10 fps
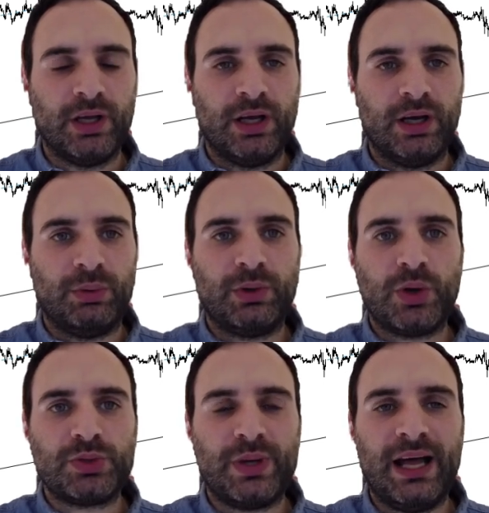
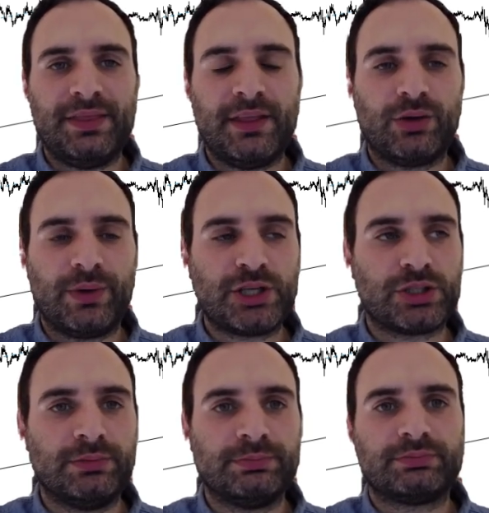because we had the
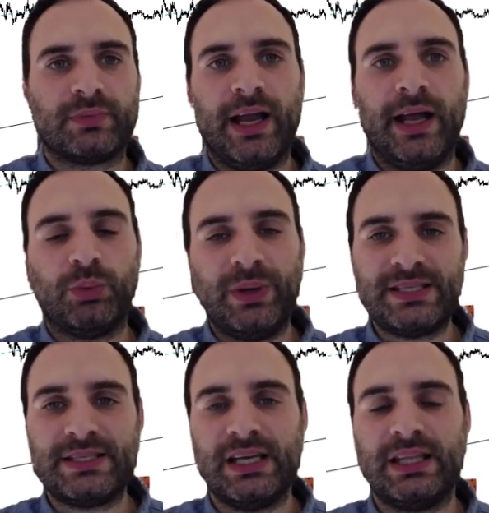correction and we
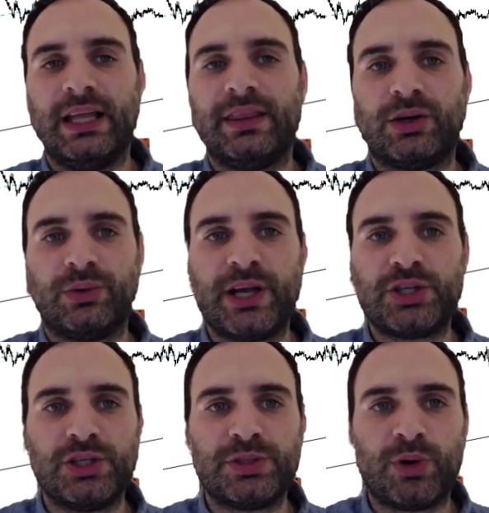said that the
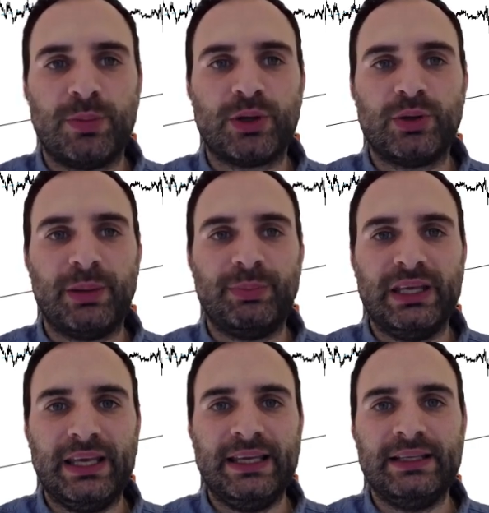correction is probably going to be
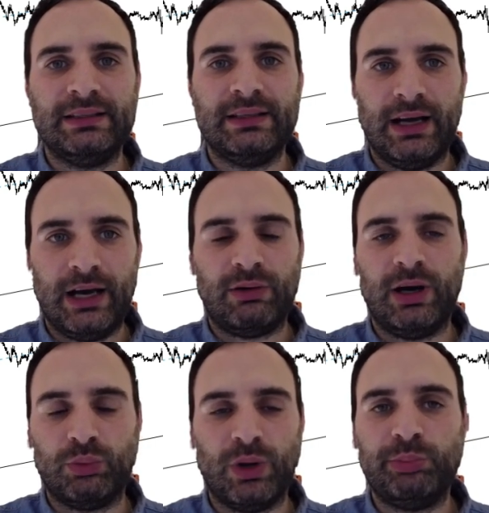in
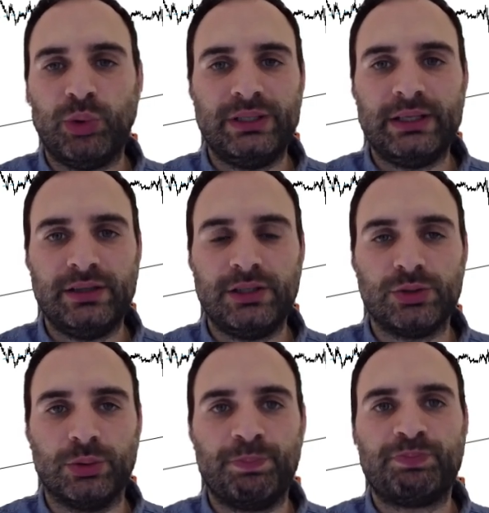around
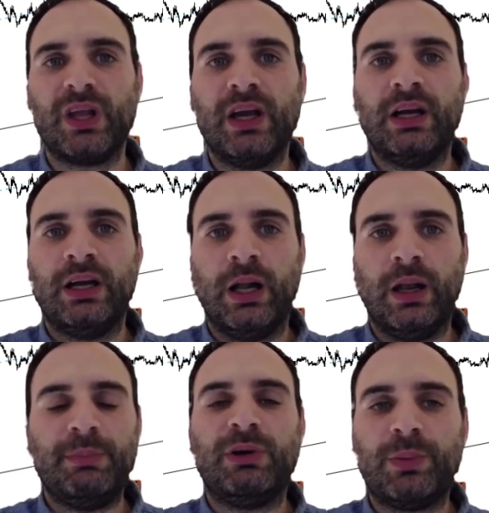1.92.
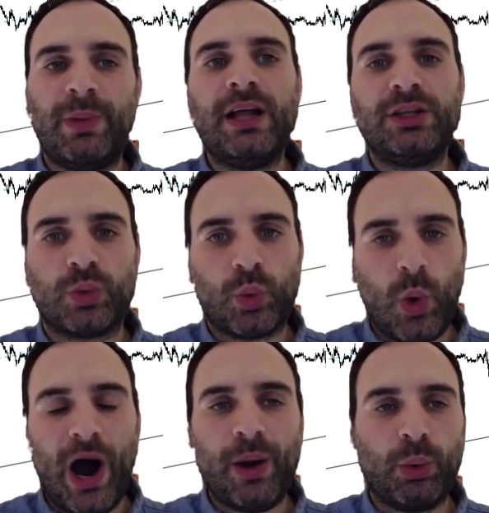Let me remind you
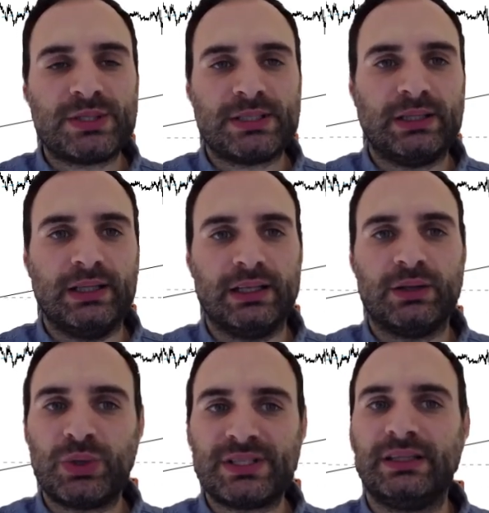why we said that. We said that